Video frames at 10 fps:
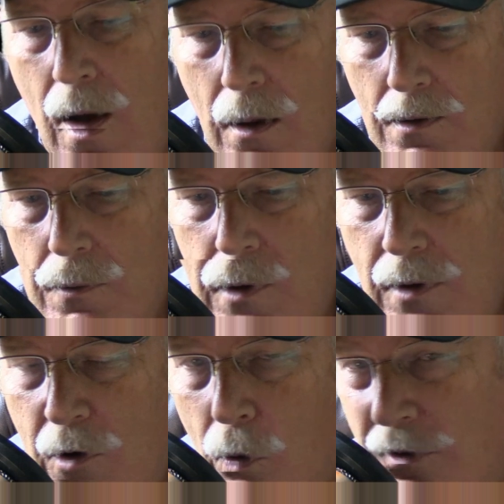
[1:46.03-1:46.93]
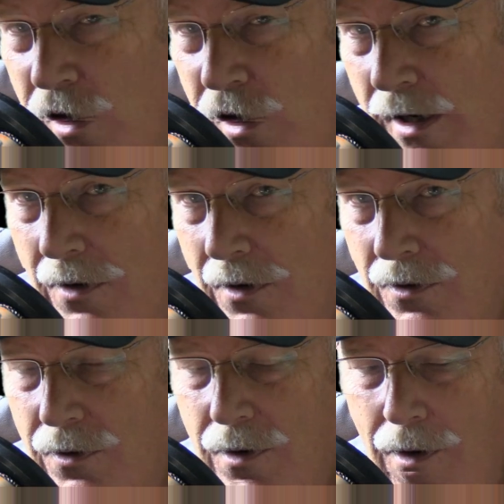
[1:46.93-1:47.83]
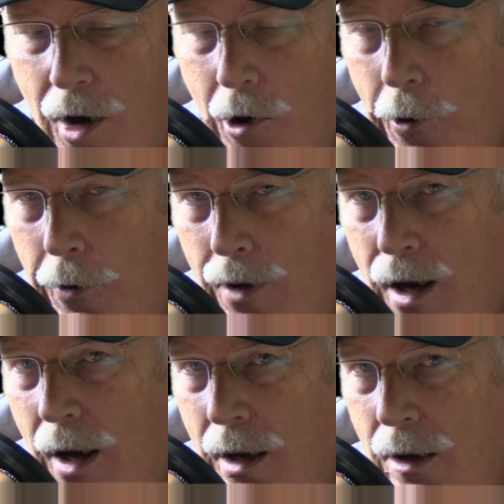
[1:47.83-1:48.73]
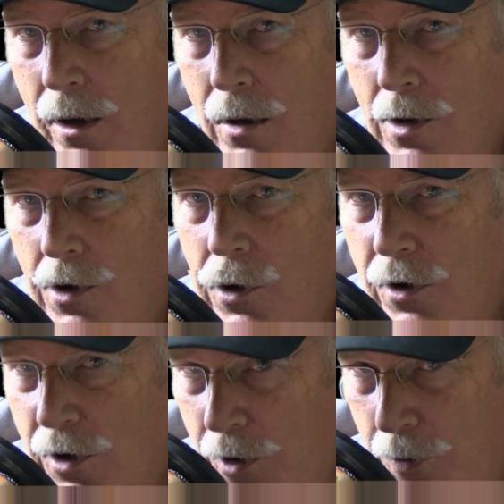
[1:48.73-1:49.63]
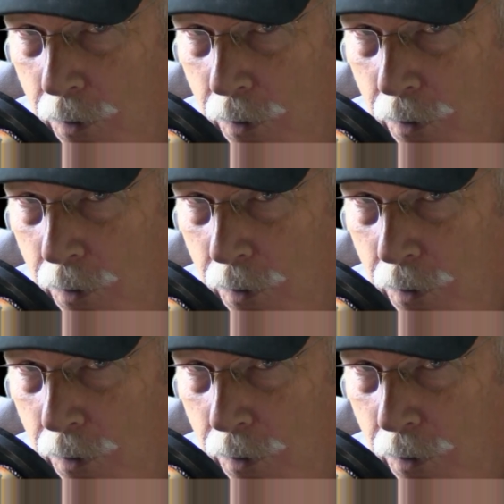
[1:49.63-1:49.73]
the question is, are you